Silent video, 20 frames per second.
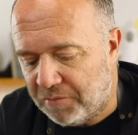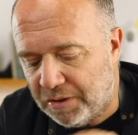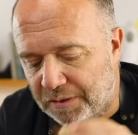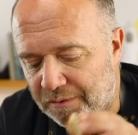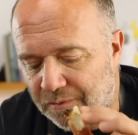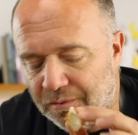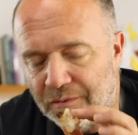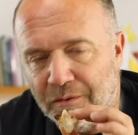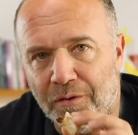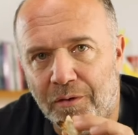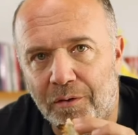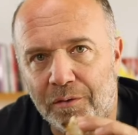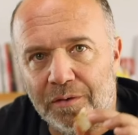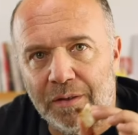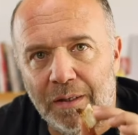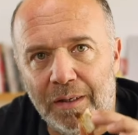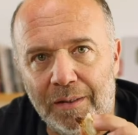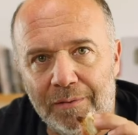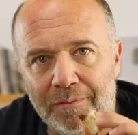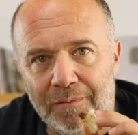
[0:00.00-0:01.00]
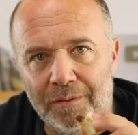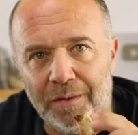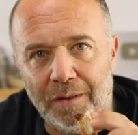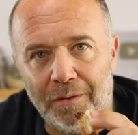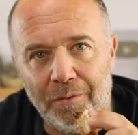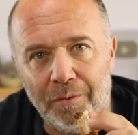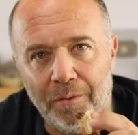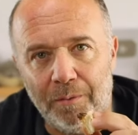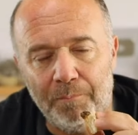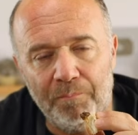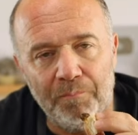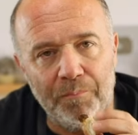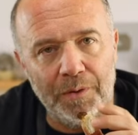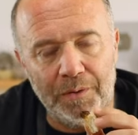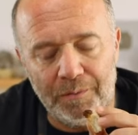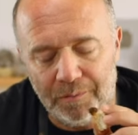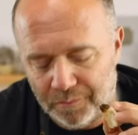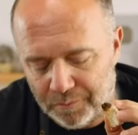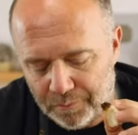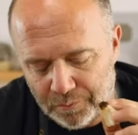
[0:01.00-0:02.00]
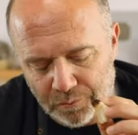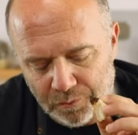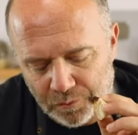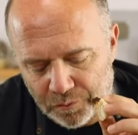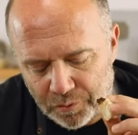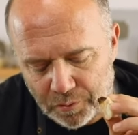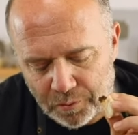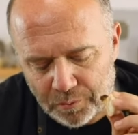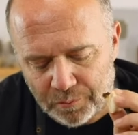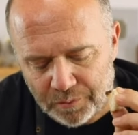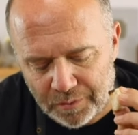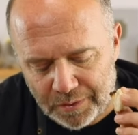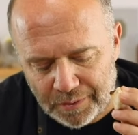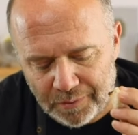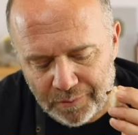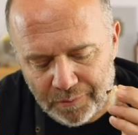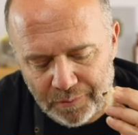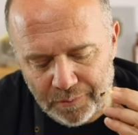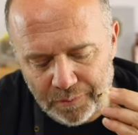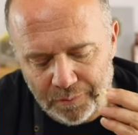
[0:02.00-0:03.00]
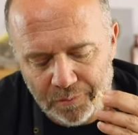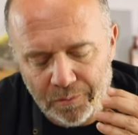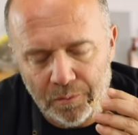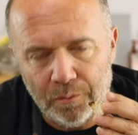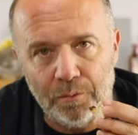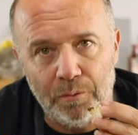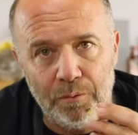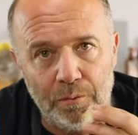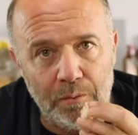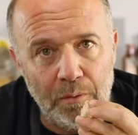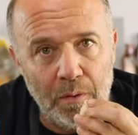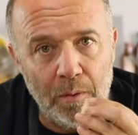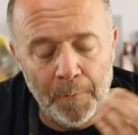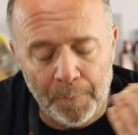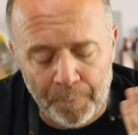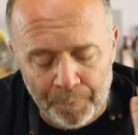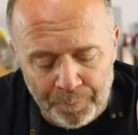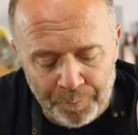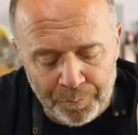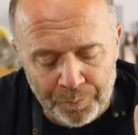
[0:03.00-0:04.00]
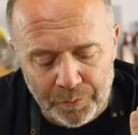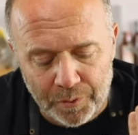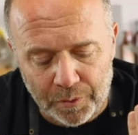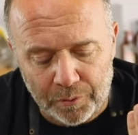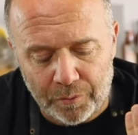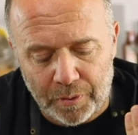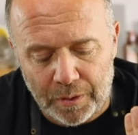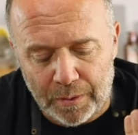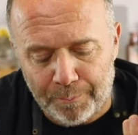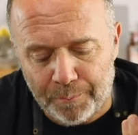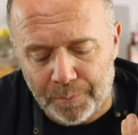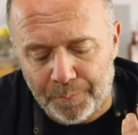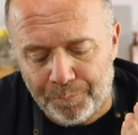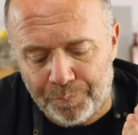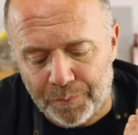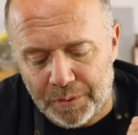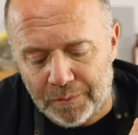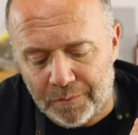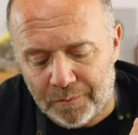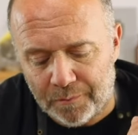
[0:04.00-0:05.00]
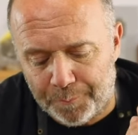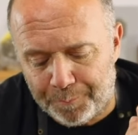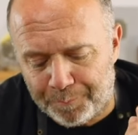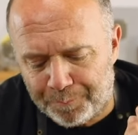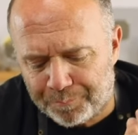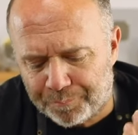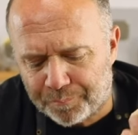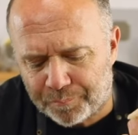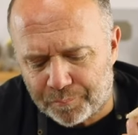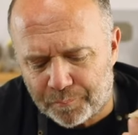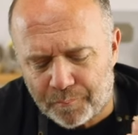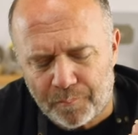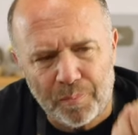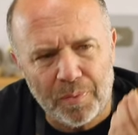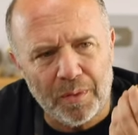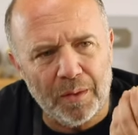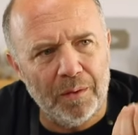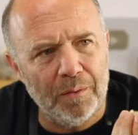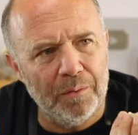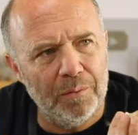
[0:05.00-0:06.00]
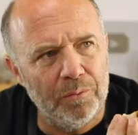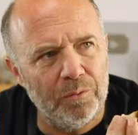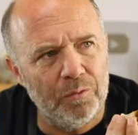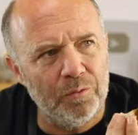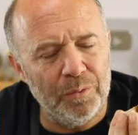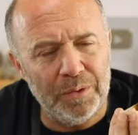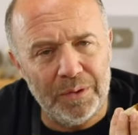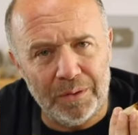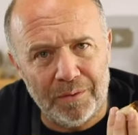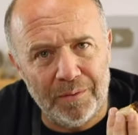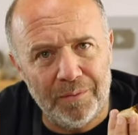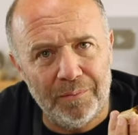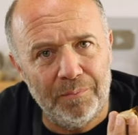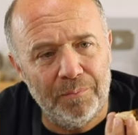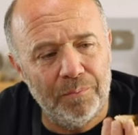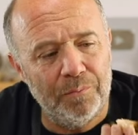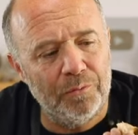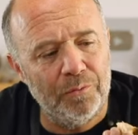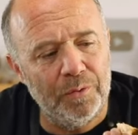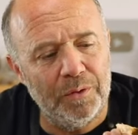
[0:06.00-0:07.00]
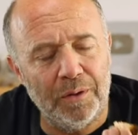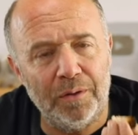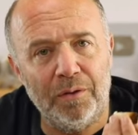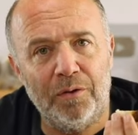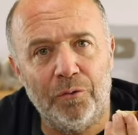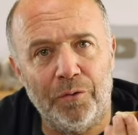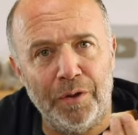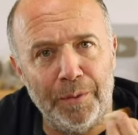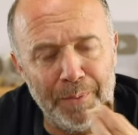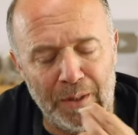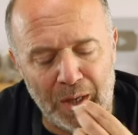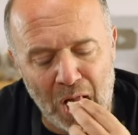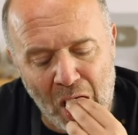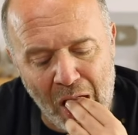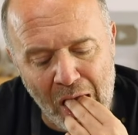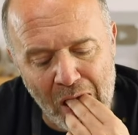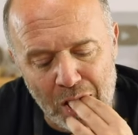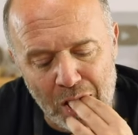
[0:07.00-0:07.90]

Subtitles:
it's not acid at all. It's so tasty, so good. The crumb is sweet, sweet and creamy.